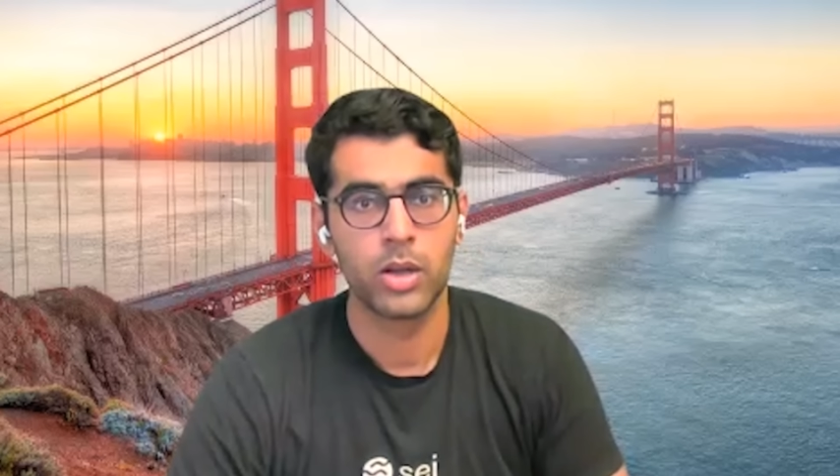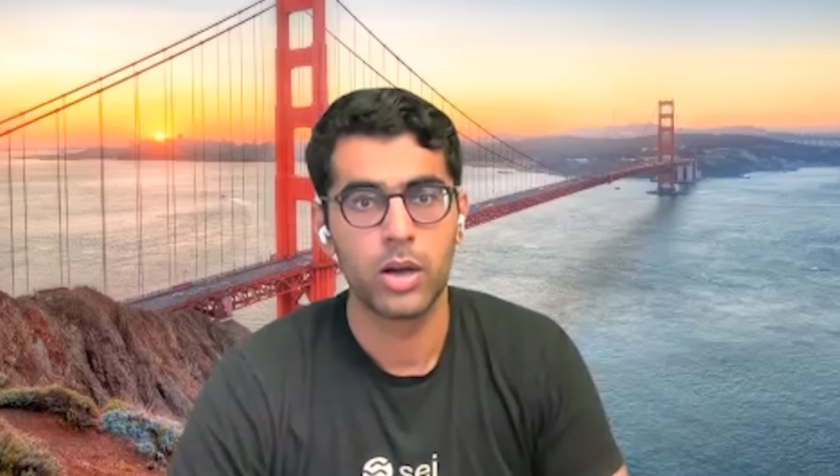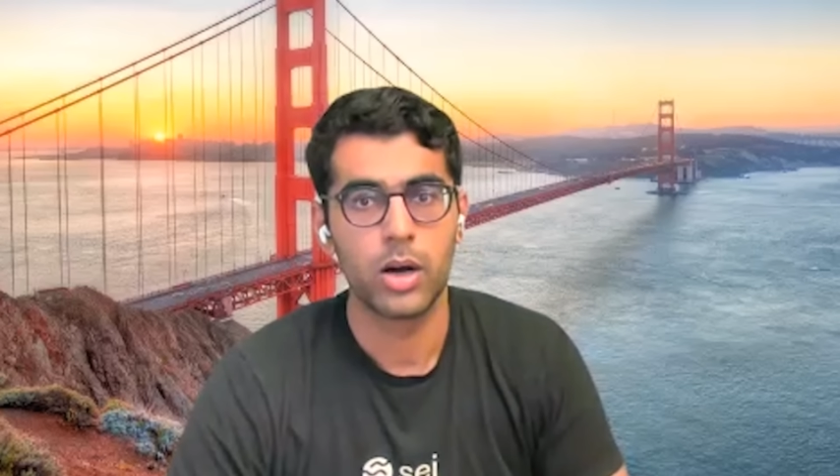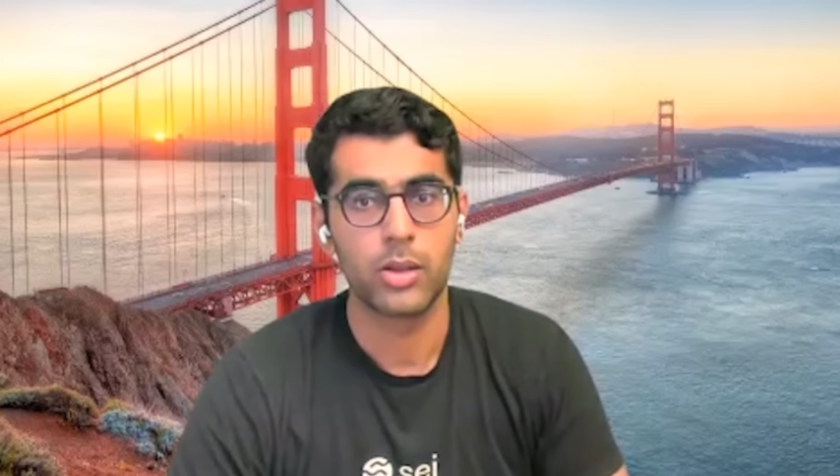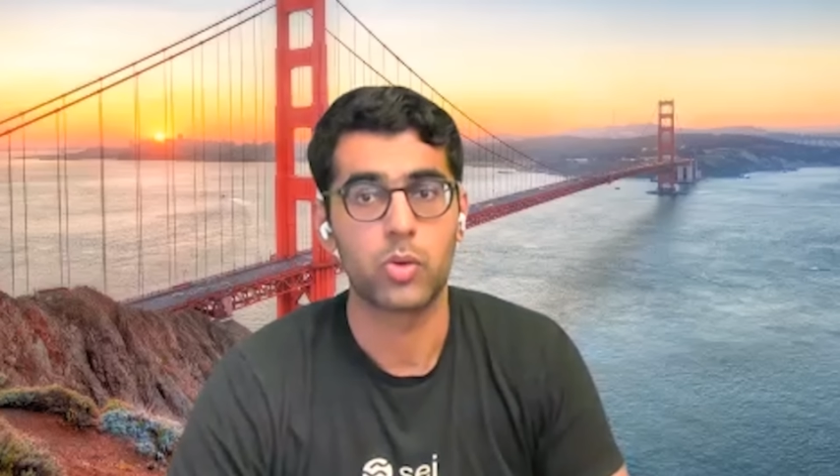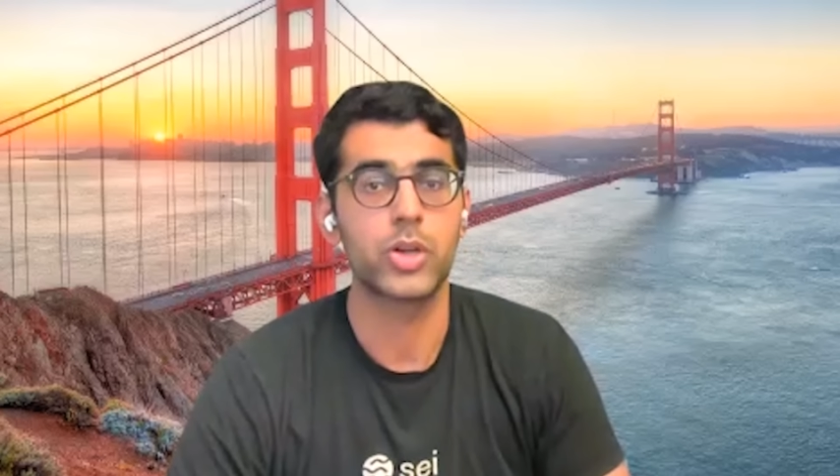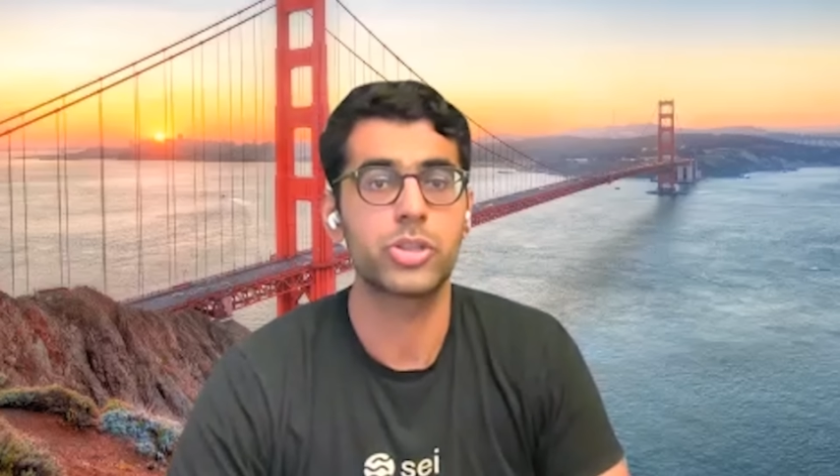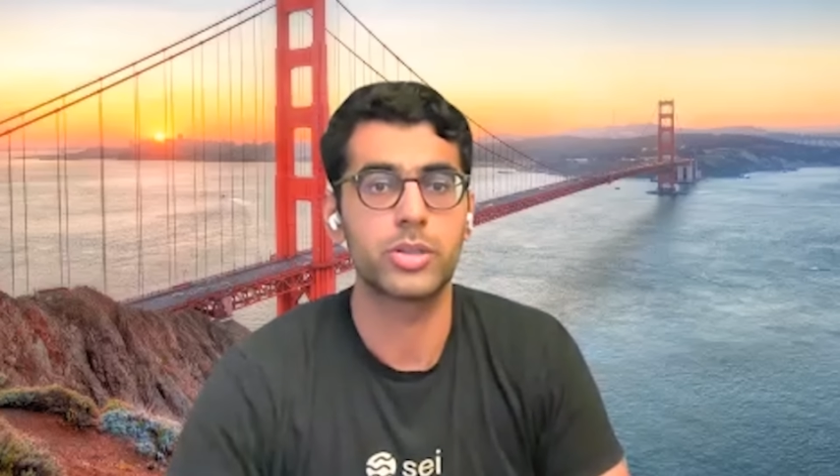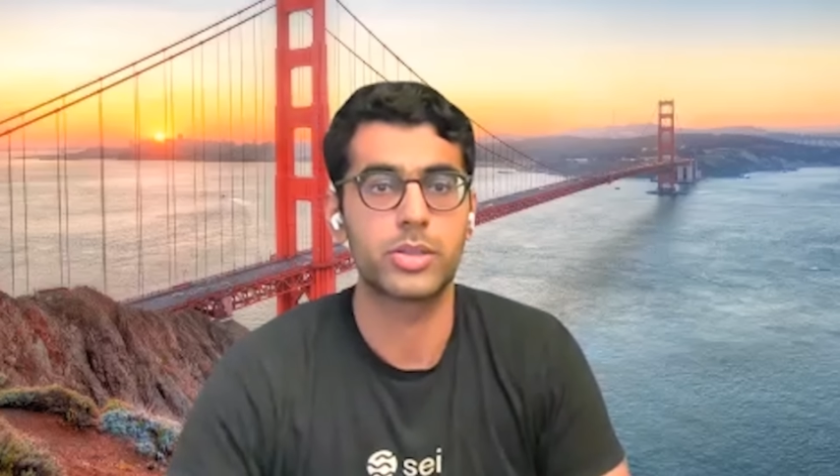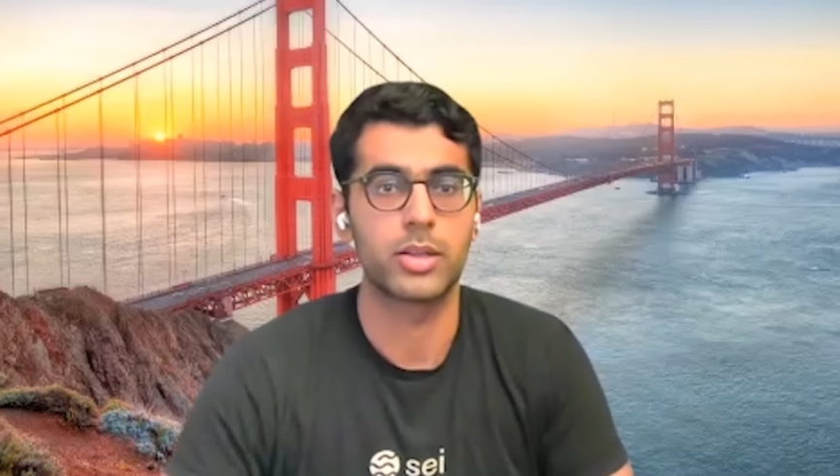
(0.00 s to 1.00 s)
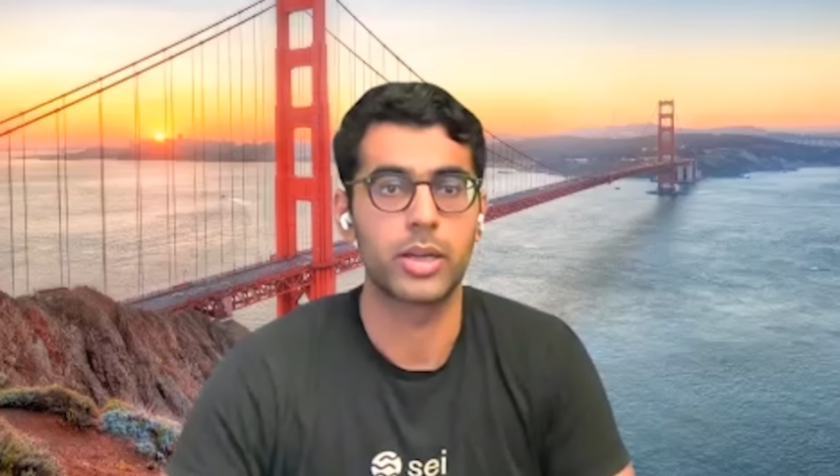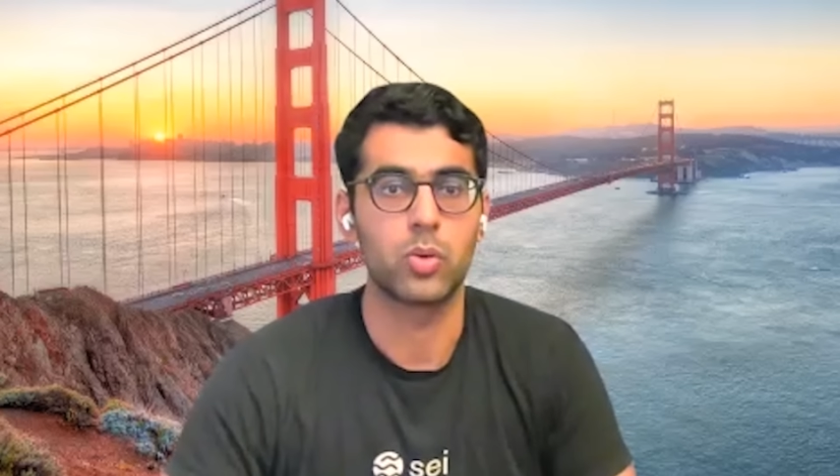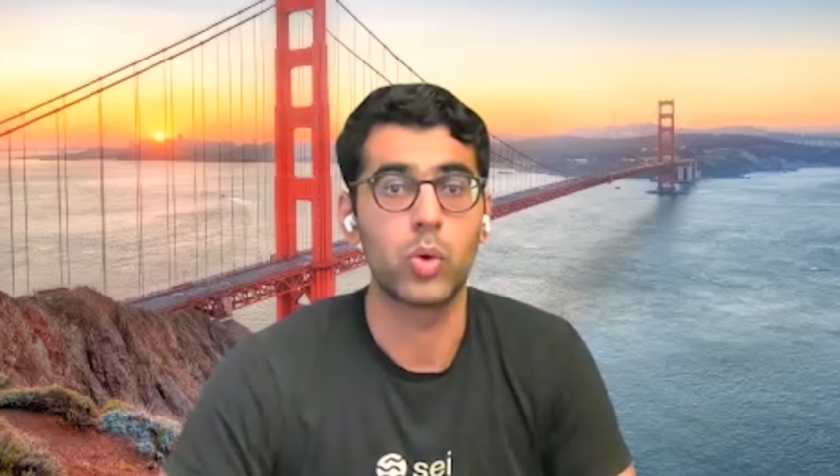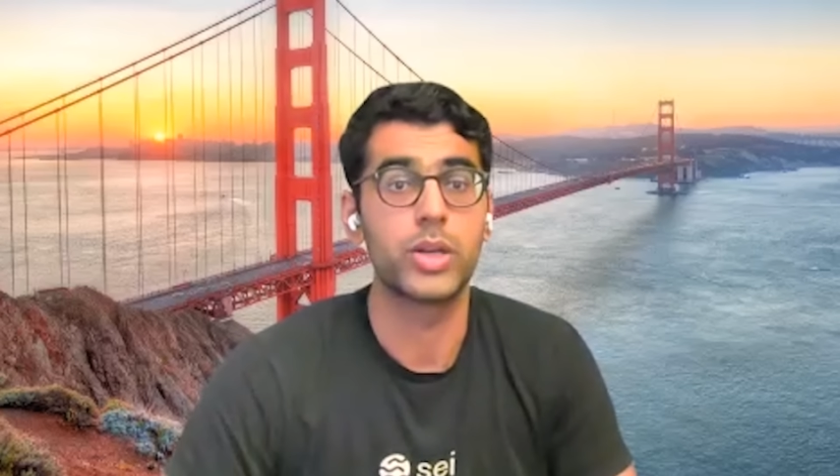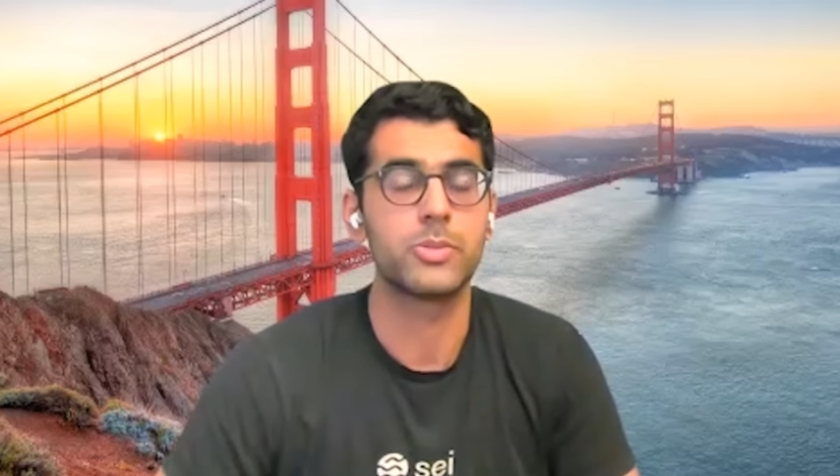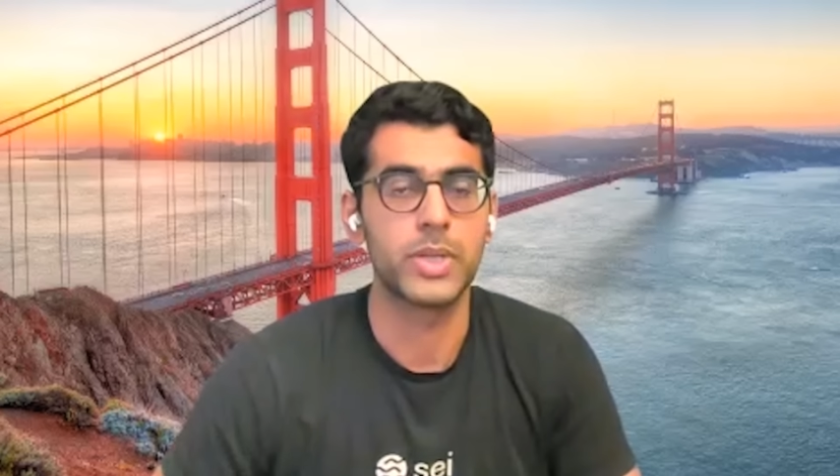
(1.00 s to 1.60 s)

The question is then, like, what is